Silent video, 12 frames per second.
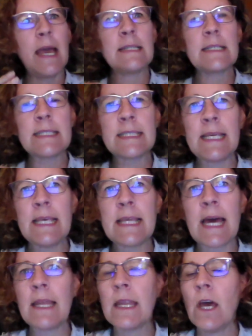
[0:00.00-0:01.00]
and to see
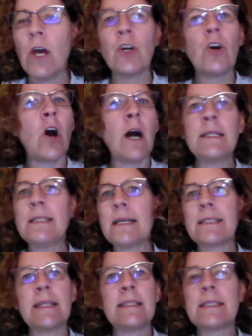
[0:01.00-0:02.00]
that God
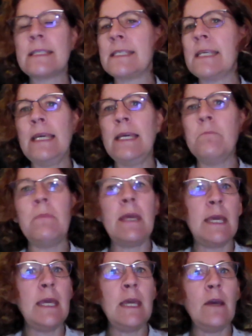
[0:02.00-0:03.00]
doesn't see
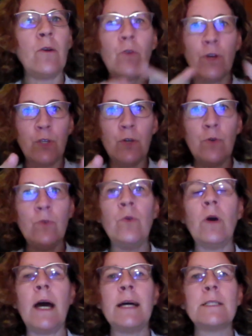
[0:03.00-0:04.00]
me or
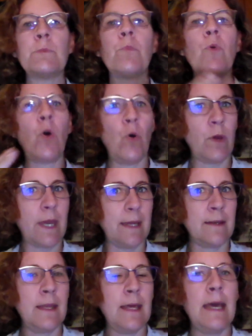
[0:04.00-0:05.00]
you as
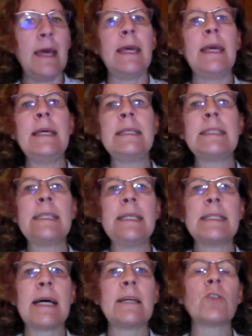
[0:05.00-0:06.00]
broken. He
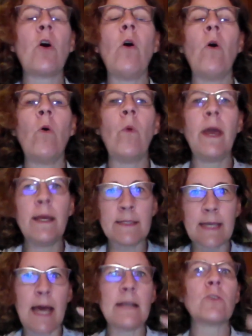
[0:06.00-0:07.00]
sees us
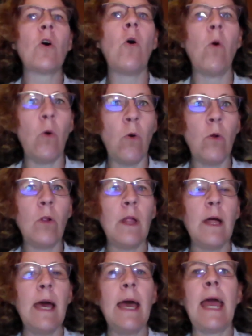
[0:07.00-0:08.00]
always as whole
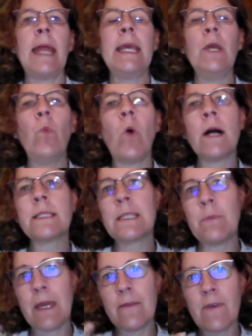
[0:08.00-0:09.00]
and he wants
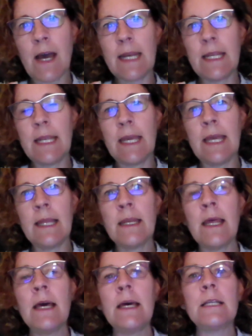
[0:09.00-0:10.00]
to be invited
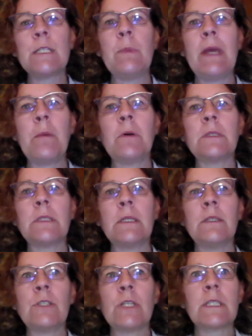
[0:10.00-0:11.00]
in to be able
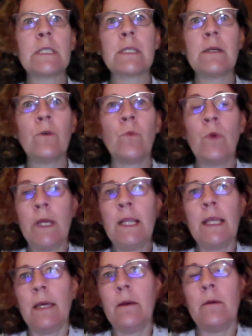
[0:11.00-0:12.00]
to just
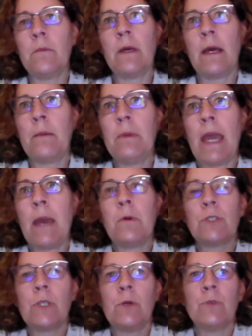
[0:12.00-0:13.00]
really be
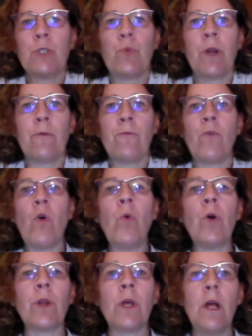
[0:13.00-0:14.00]
able to, to bring
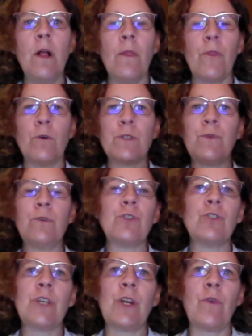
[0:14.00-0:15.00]
forward those
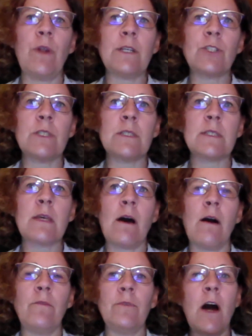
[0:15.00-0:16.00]
future generations
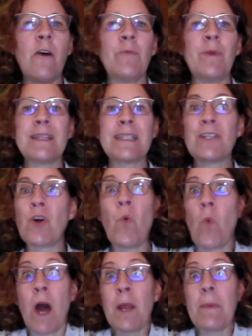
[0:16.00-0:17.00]
of love because I
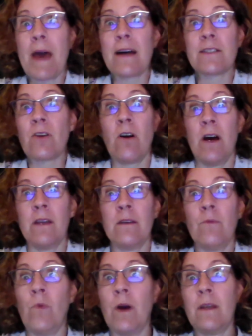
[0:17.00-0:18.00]
don't want to pass
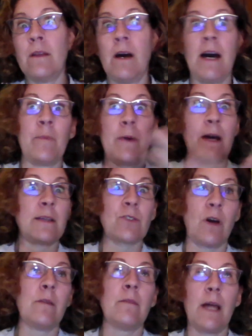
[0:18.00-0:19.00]
on what I passed
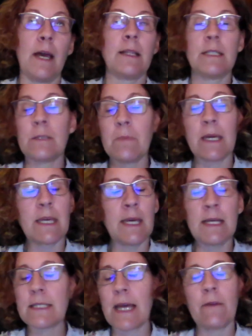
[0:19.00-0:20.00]
on likely to my
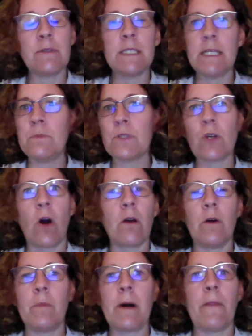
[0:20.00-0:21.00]
kids. I have deep
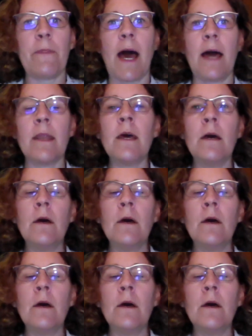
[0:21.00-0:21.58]
sorrow about that.